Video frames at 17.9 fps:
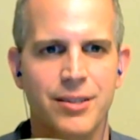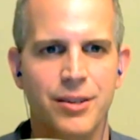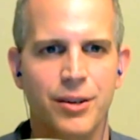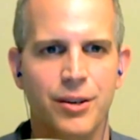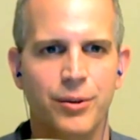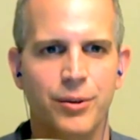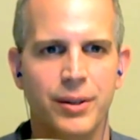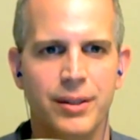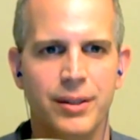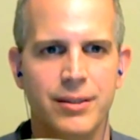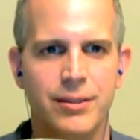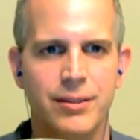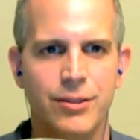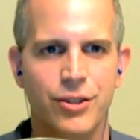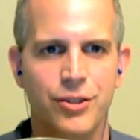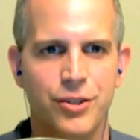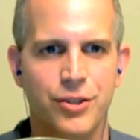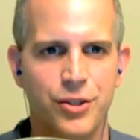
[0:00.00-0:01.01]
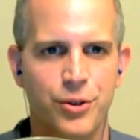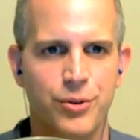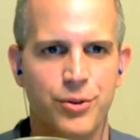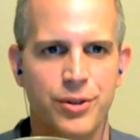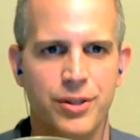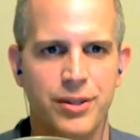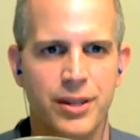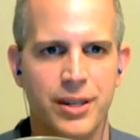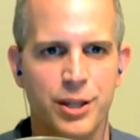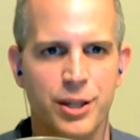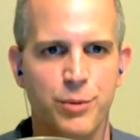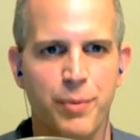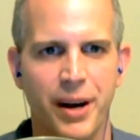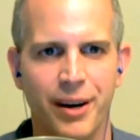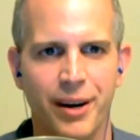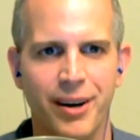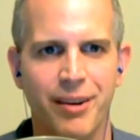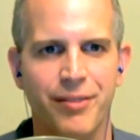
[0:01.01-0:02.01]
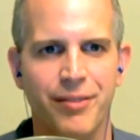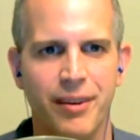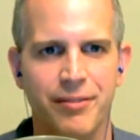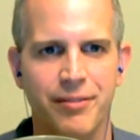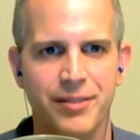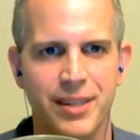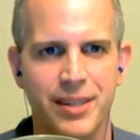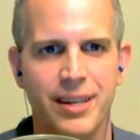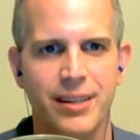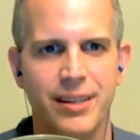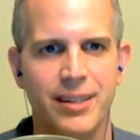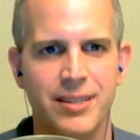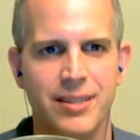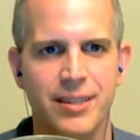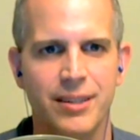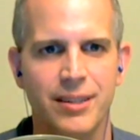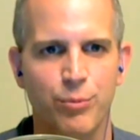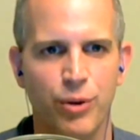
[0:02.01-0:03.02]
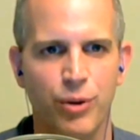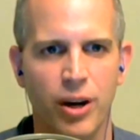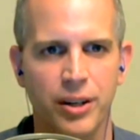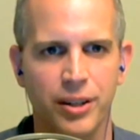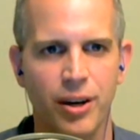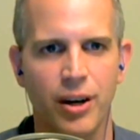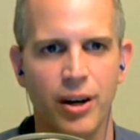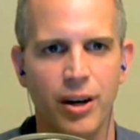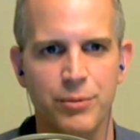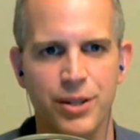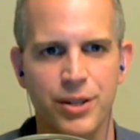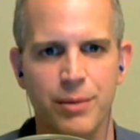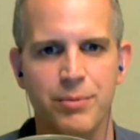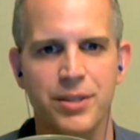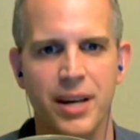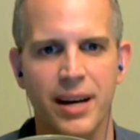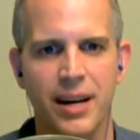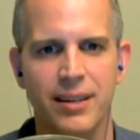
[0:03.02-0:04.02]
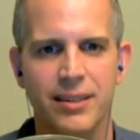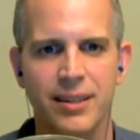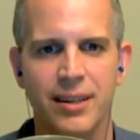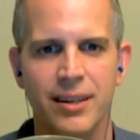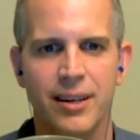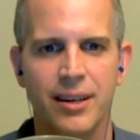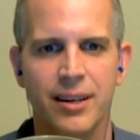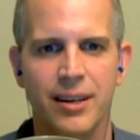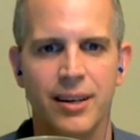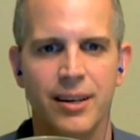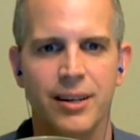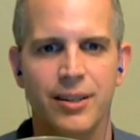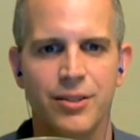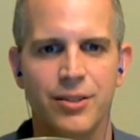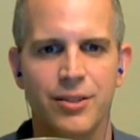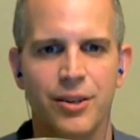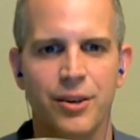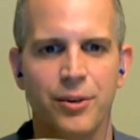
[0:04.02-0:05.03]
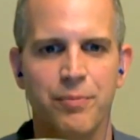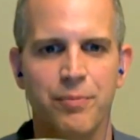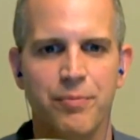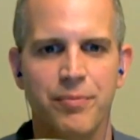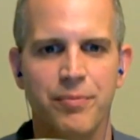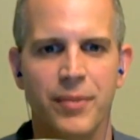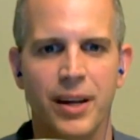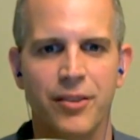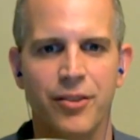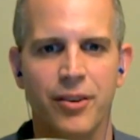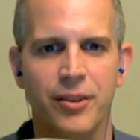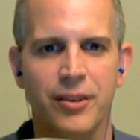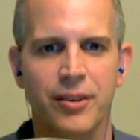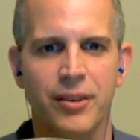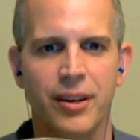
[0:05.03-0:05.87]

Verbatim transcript: So it just uses the spare FFT that's in the Broadcom chipset. So that's So